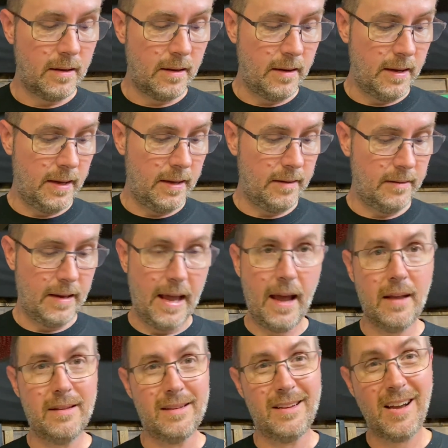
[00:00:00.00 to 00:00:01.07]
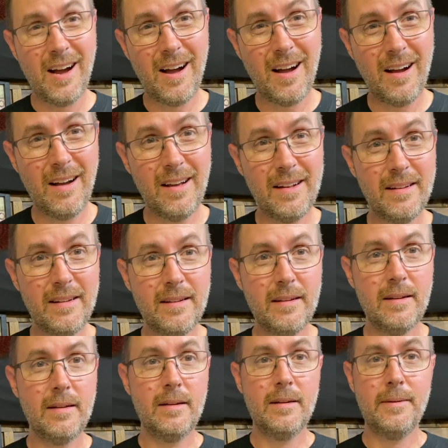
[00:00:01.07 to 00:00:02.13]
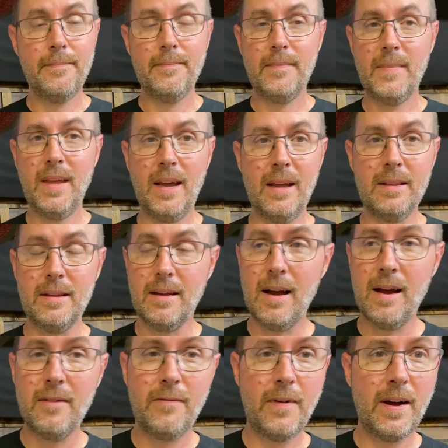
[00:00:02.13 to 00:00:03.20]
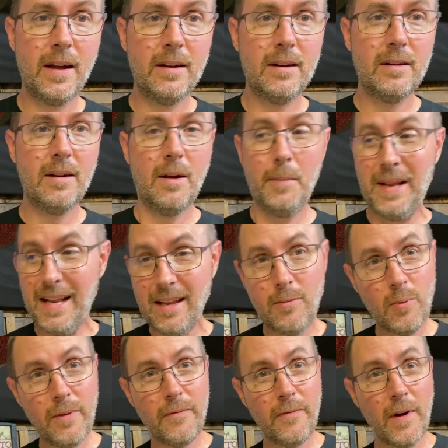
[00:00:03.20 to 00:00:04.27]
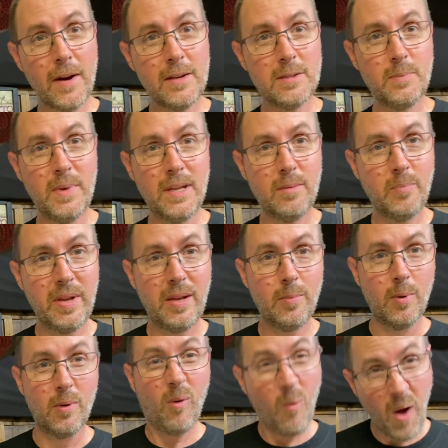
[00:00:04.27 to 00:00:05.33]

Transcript: And Alan Kahn, God, the Godfather. I mean, he refers me to people.